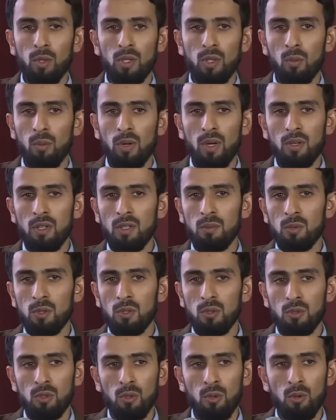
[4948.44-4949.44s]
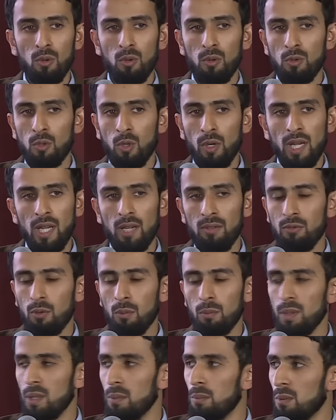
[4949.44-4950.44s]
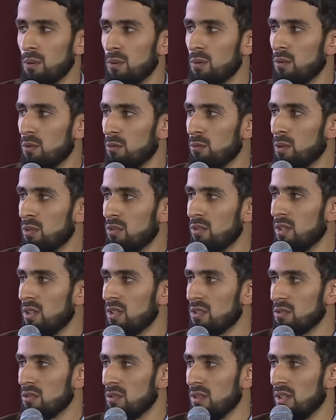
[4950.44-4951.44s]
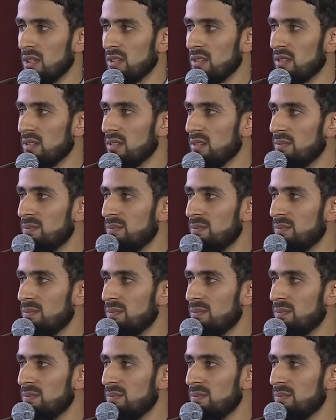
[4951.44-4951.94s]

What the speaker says: more than welcome to hear from people with regards to that.